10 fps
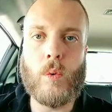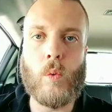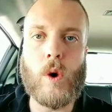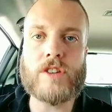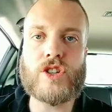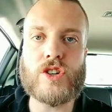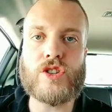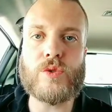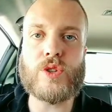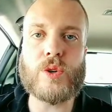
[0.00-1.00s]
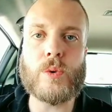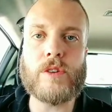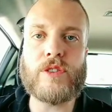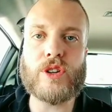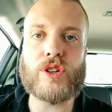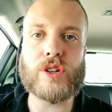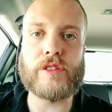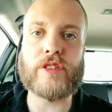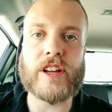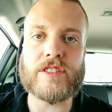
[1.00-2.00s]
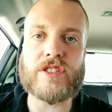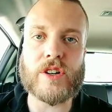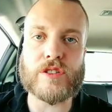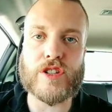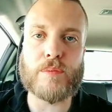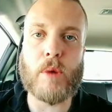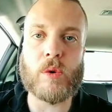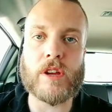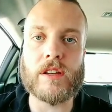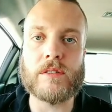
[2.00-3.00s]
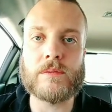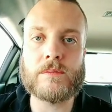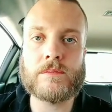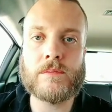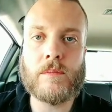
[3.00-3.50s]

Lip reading: What should you do if your girlfriend starts smoking?